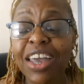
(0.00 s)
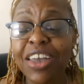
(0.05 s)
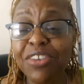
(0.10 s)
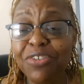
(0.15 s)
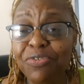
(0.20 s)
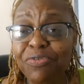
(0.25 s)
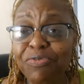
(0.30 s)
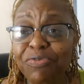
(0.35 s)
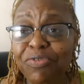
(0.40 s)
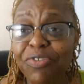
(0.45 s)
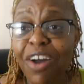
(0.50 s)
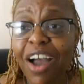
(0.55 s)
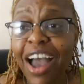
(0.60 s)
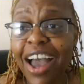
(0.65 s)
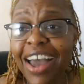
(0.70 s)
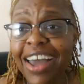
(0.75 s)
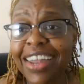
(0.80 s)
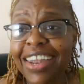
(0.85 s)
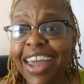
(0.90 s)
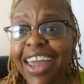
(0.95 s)
It's
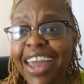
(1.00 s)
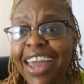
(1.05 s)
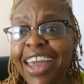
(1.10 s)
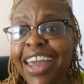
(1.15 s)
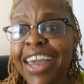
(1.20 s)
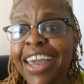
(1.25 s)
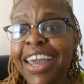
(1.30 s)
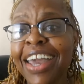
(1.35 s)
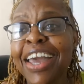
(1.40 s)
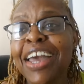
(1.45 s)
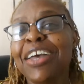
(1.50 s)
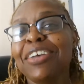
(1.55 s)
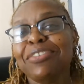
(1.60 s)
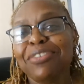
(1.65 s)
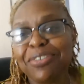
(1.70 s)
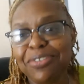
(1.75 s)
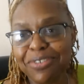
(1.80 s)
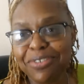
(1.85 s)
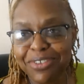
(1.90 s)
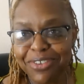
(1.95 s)
Friday,
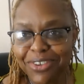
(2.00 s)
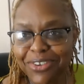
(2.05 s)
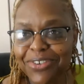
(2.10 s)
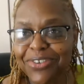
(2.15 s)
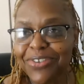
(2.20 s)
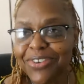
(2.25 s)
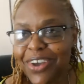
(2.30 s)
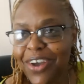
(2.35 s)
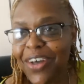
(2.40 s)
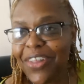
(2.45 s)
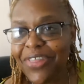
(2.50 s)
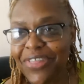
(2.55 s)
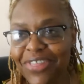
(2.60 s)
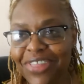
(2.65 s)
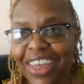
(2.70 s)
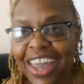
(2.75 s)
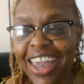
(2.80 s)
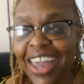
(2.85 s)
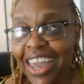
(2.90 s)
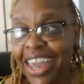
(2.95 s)
so do your
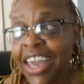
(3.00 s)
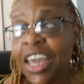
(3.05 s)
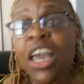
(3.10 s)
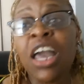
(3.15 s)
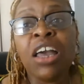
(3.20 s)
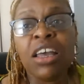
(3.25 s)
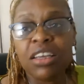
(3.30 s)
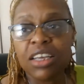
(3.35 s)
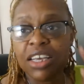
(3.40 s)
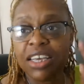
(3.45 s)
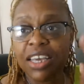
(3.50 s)
thing.